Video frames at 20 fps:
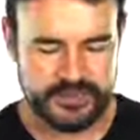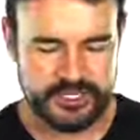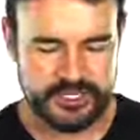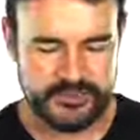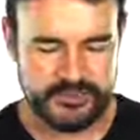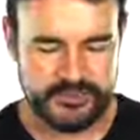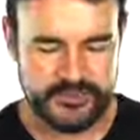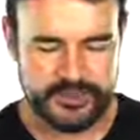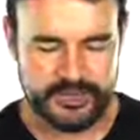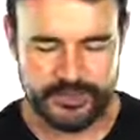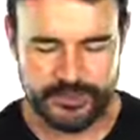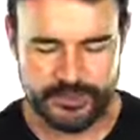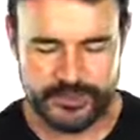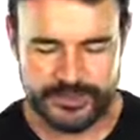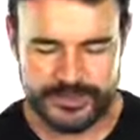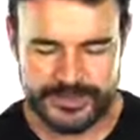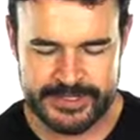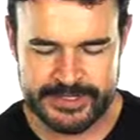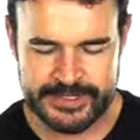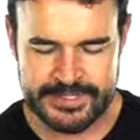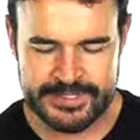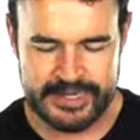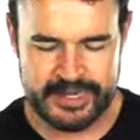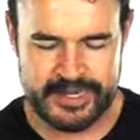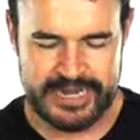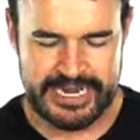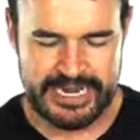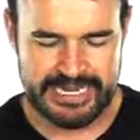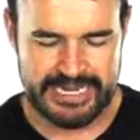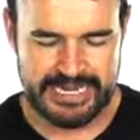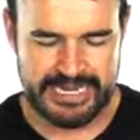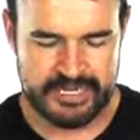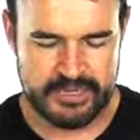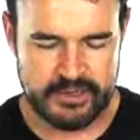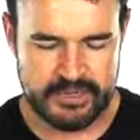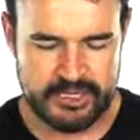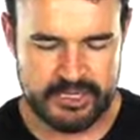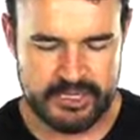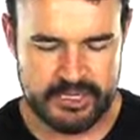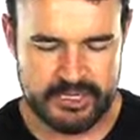It's pretty cool. All right,
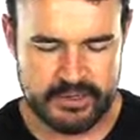now,